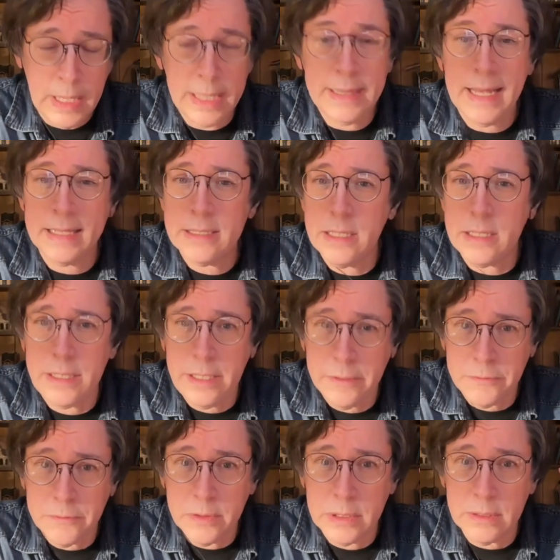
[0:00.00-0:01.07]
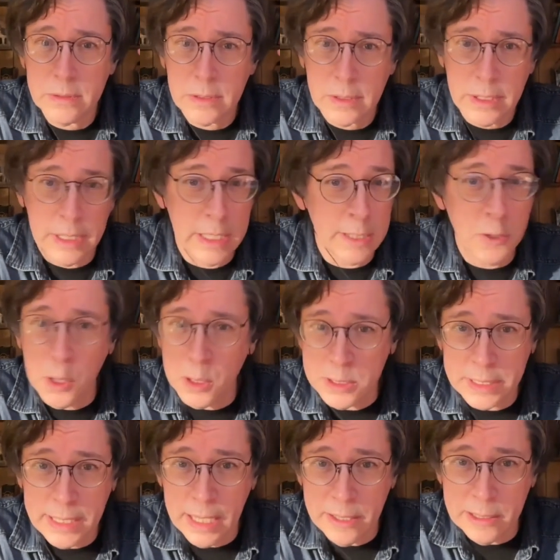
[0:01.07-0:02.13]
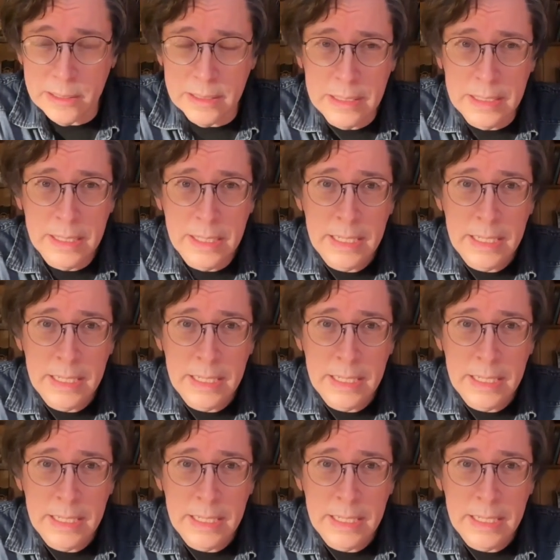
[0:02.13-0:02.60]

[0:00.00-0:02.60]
And that's a different thing altogether.